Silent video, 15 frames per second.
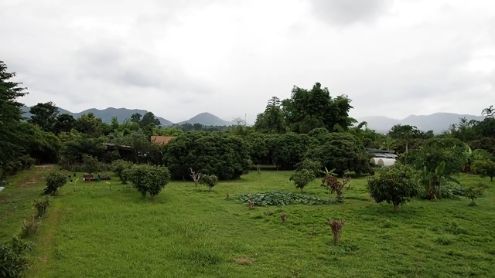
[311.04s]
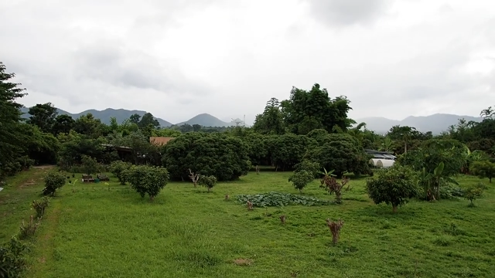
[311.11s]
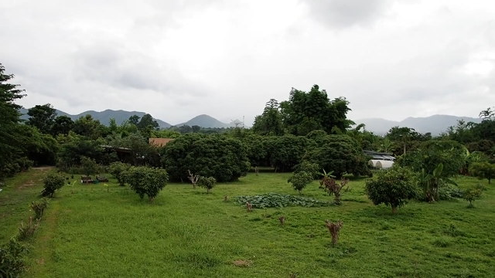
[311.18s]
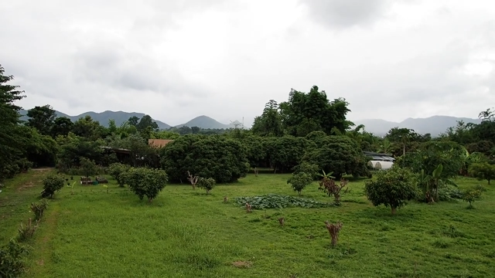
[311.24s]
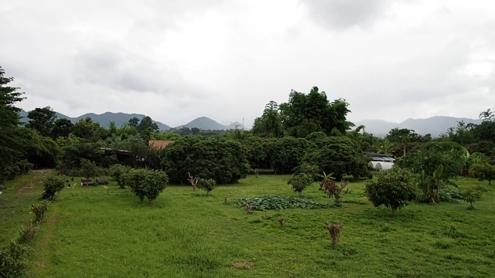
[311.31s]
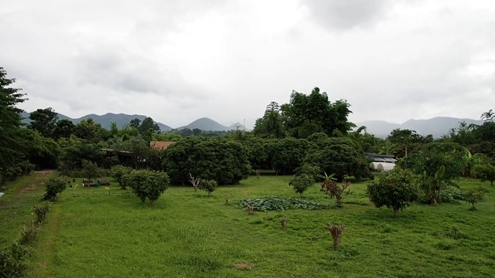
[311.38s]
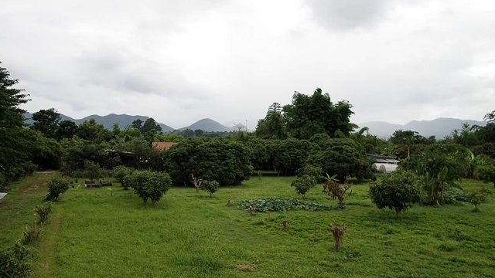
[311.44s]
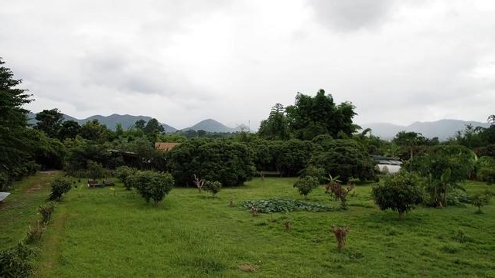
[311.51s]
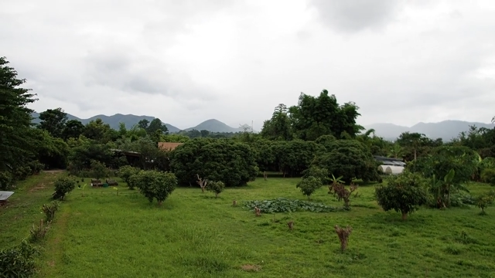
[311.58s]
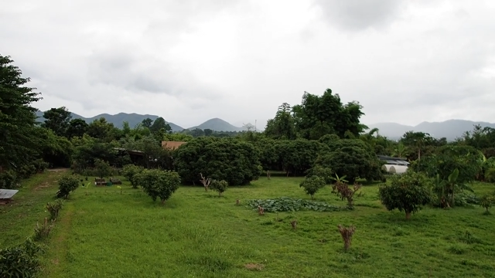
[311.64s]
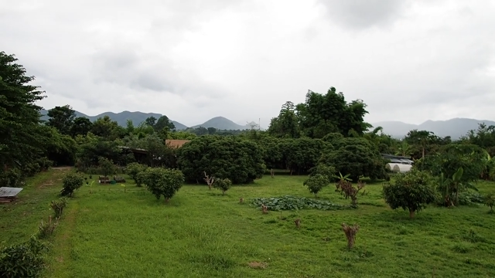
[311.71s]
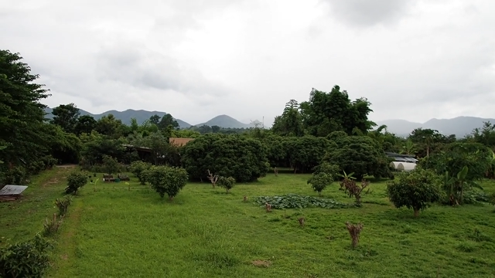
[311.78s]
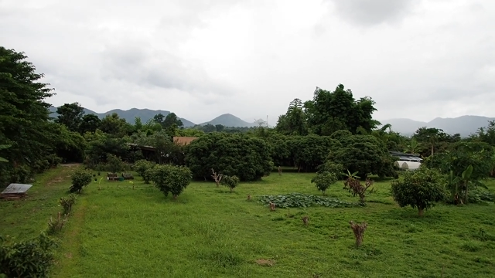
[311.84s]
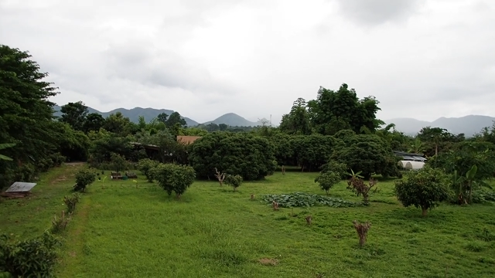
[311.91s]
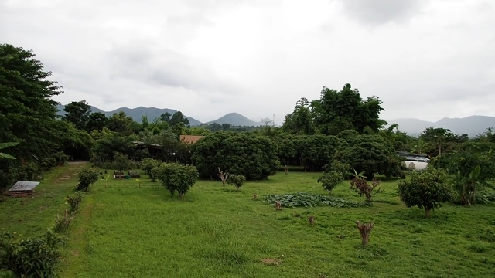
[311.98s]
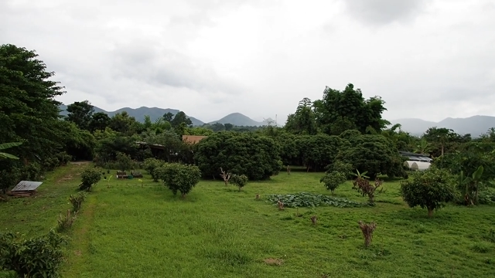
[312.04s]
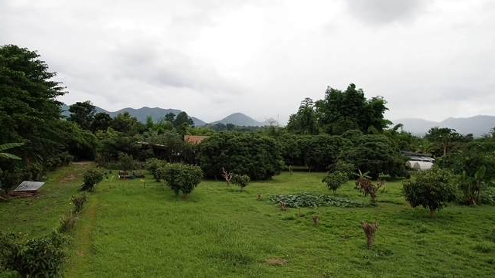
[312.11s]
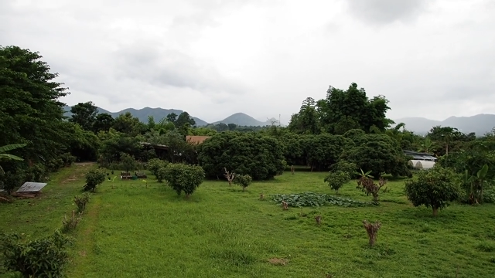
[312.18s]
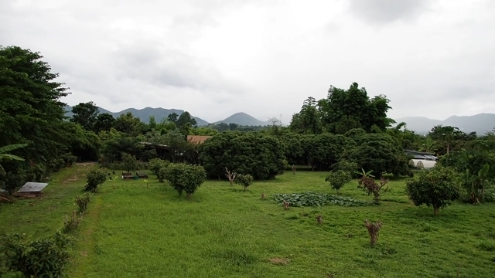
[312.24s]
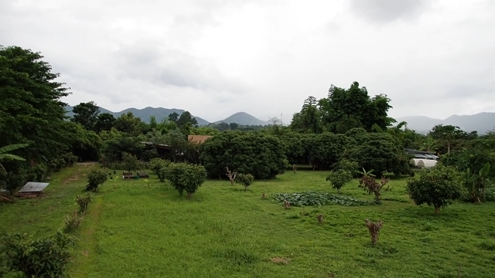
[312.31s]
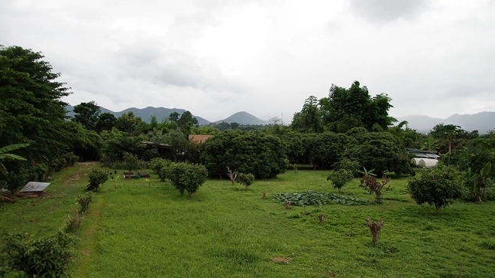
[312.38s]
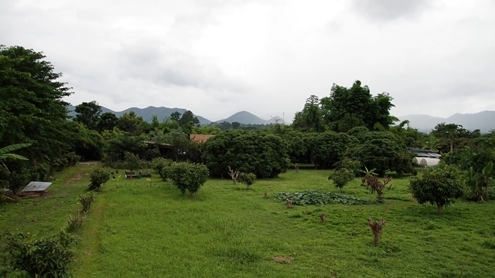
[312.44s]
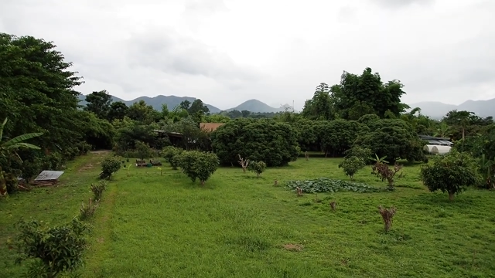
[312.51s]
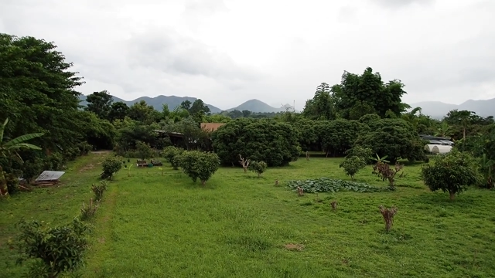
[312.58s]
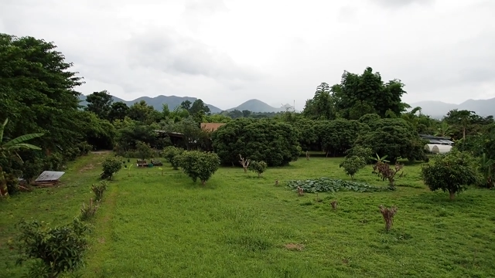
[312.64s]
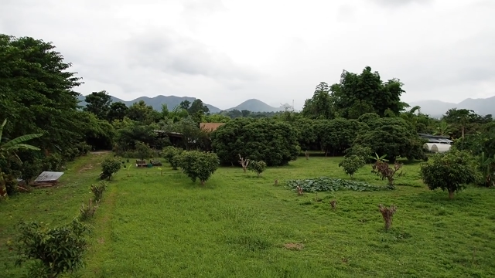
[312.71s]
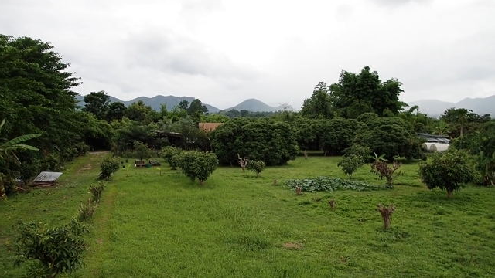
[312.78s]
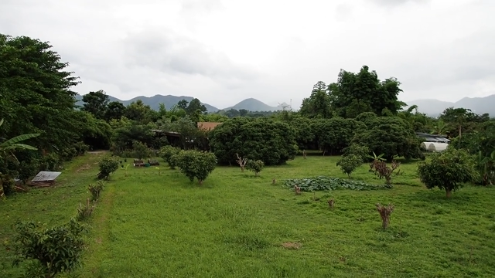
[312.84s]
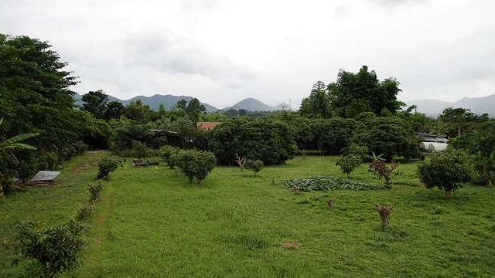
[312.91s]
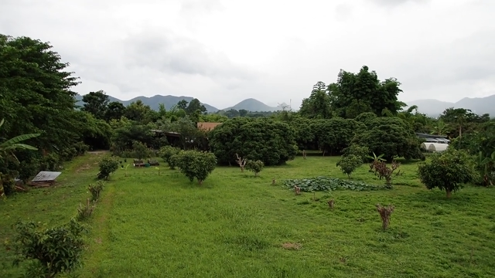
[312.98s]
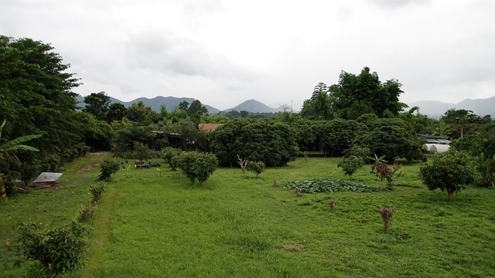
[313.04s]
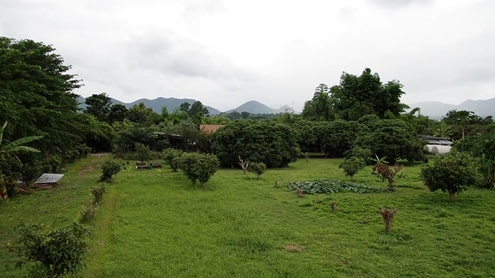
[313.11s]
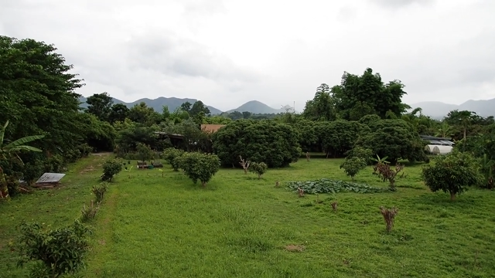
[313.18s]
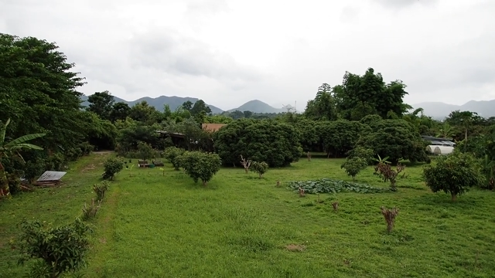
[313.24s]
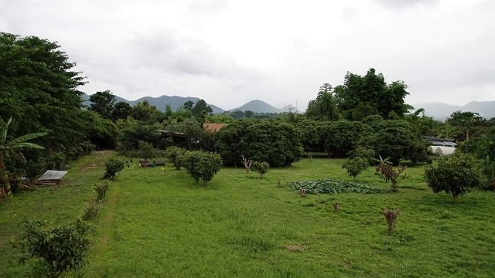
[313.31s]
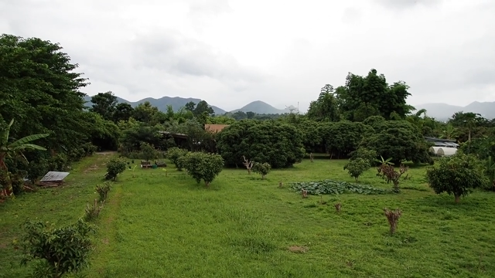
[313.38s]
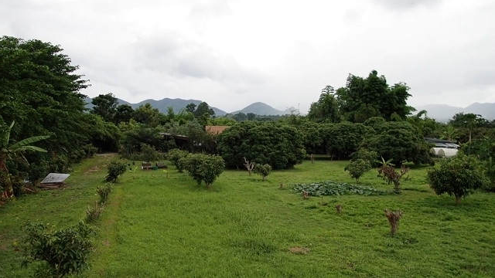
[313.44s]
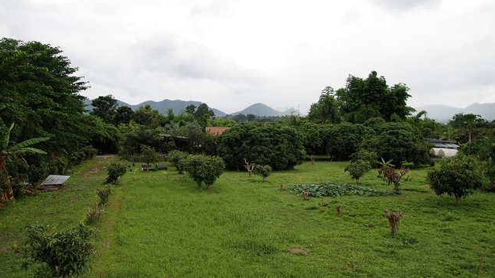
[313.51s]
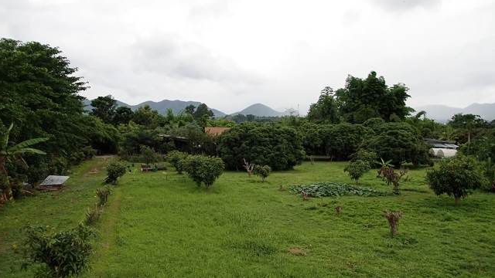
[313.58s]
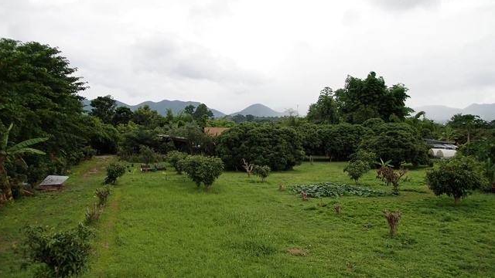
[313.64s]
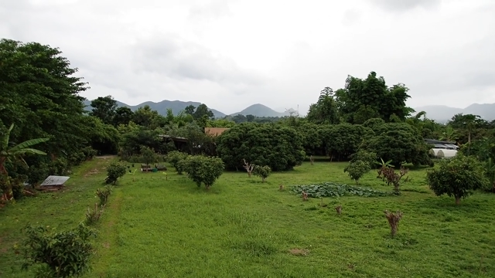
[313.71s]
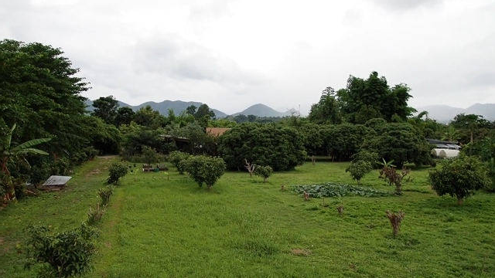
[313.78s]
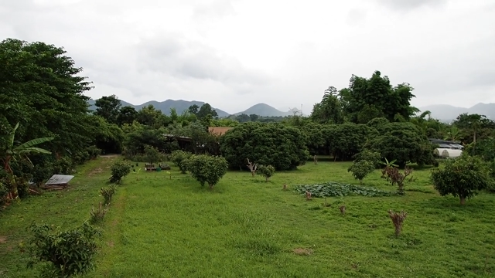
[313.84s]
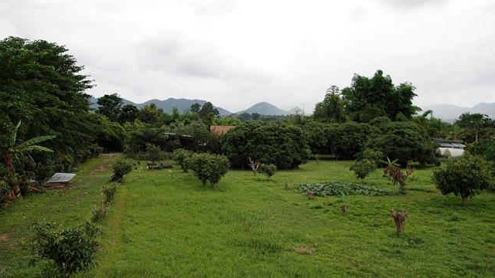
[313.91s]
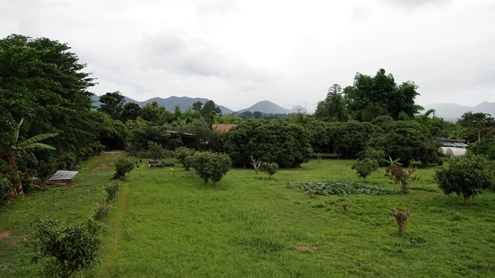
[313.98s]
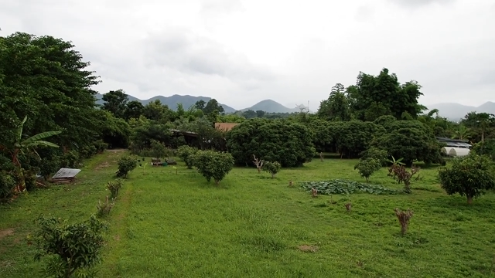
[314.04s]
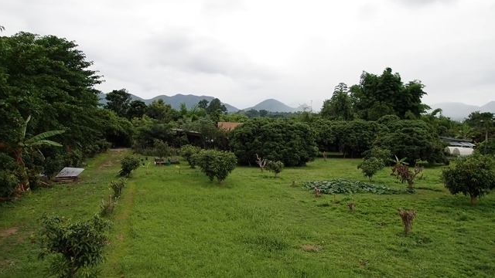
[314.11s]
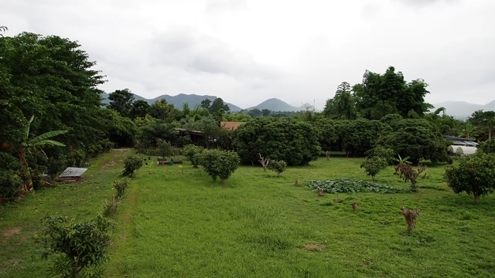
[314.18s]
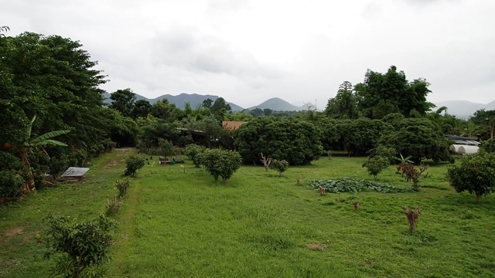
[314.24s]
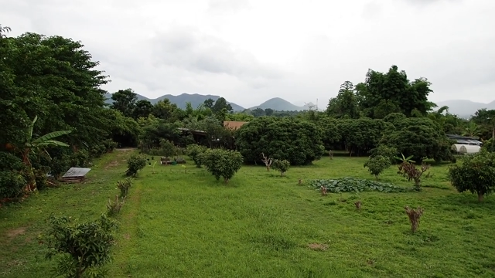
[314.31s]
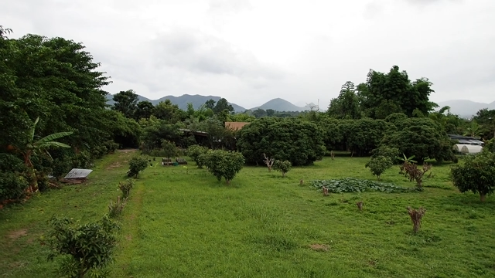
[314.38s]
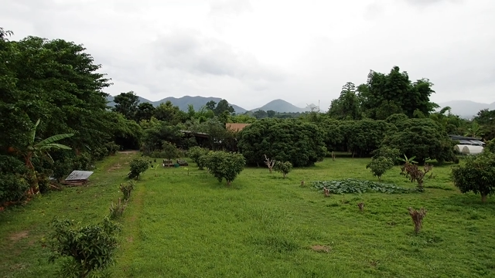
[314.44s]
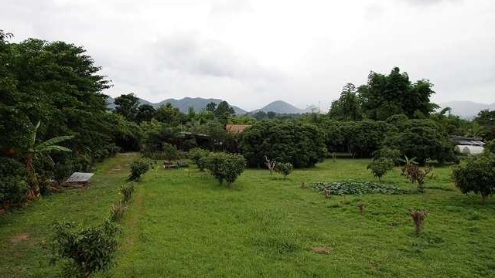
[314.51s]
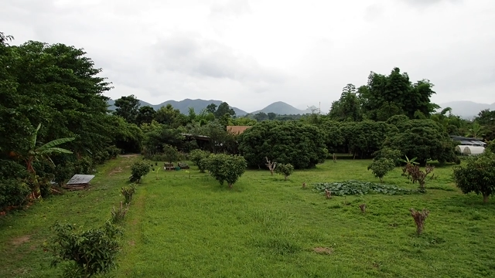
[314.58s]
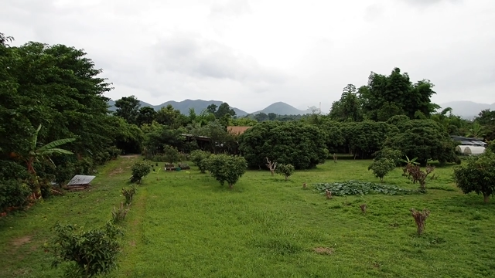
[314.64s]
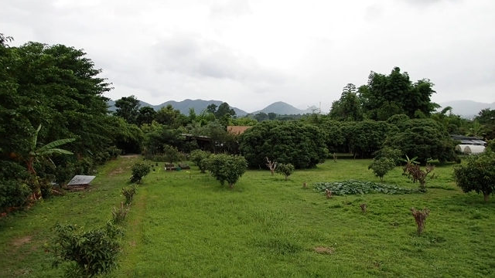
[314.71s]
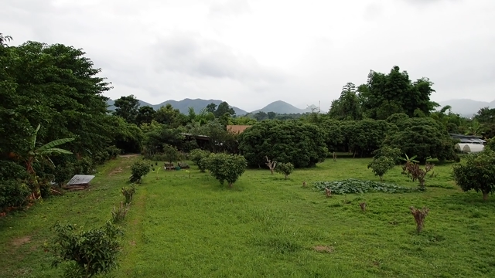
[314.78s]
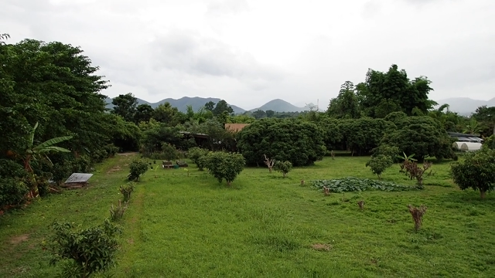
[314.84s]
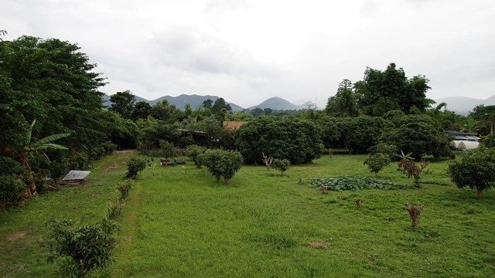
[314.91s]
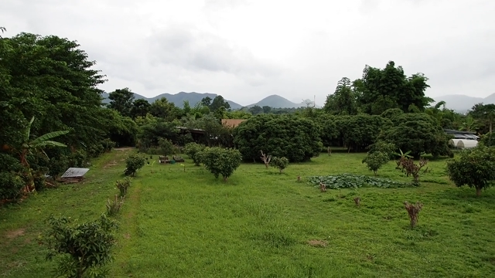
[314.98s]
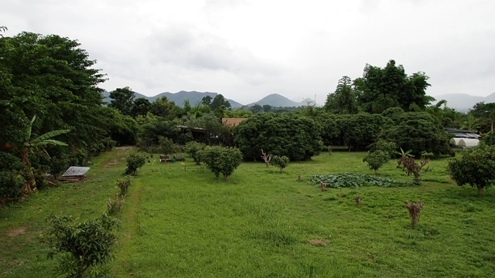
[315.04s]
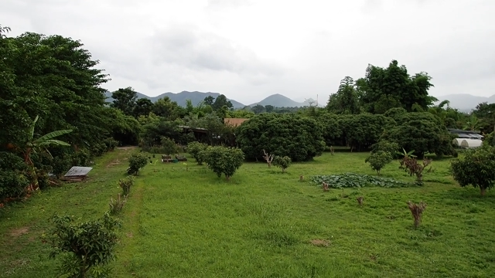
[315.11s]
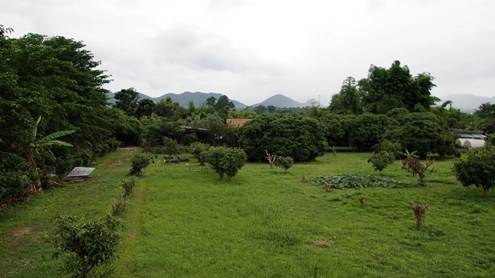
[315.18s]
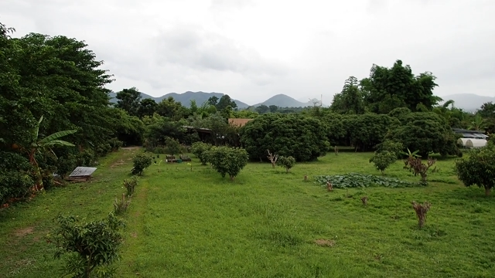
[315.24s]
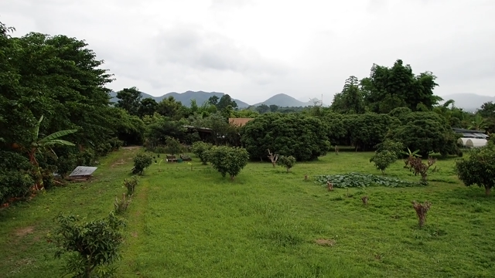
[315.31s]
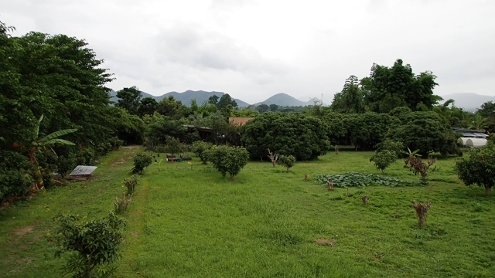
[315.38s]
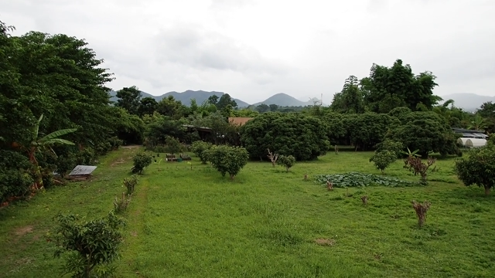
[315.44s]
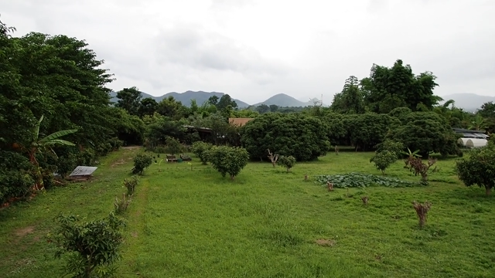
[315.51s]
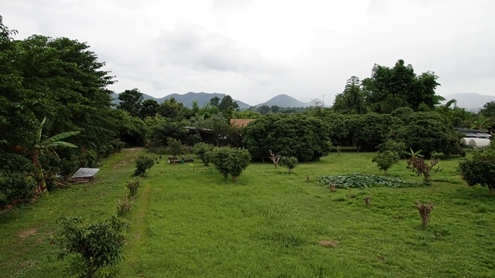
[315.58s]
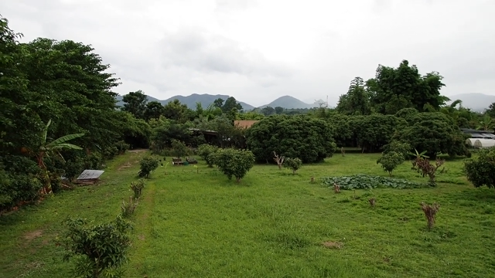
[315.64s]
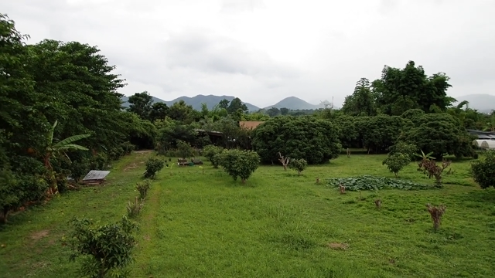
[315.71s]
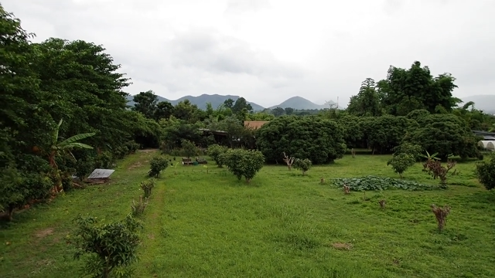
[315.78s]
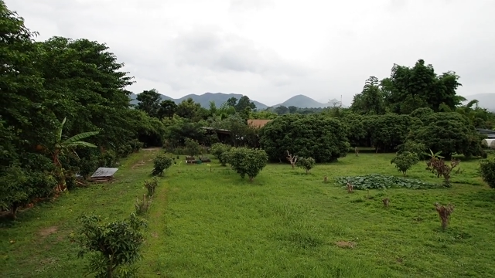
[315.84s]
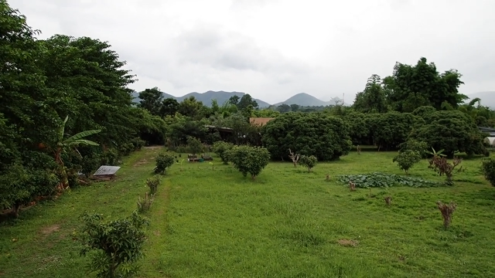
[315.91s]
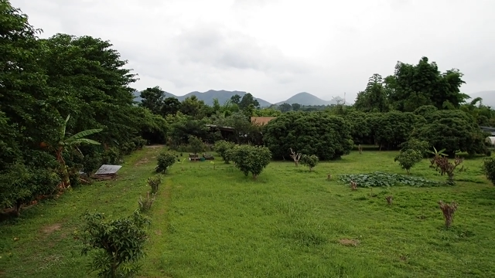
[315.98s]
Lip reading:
Nobody's mouth can be seen.